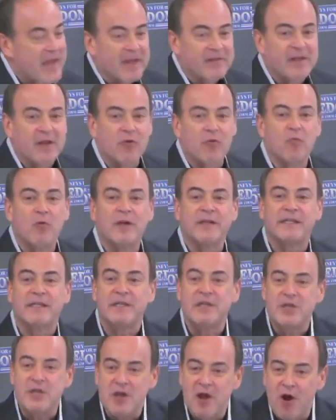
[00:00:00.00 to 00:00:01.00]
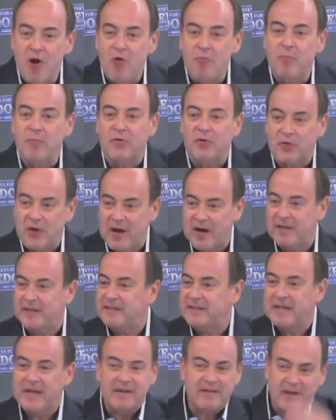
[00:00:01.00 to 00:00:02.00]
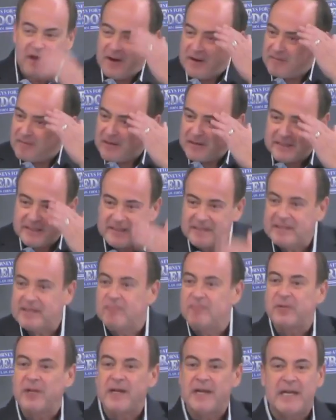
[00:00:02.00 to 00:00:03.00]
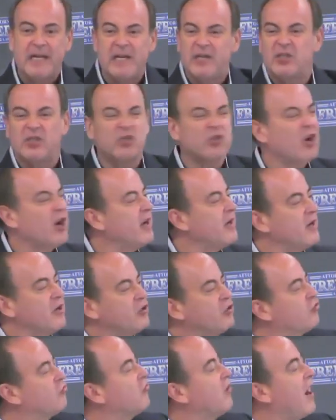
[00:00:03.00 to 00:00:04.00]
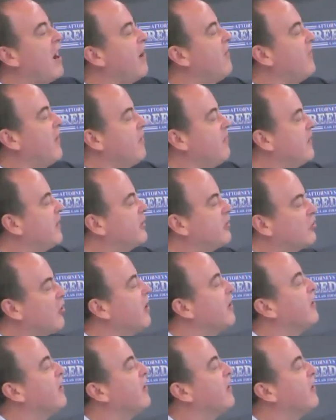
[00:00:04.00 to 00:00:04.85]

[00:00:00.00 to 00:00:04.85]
that there was no price. They thought it's simply he's trying to drive up, he's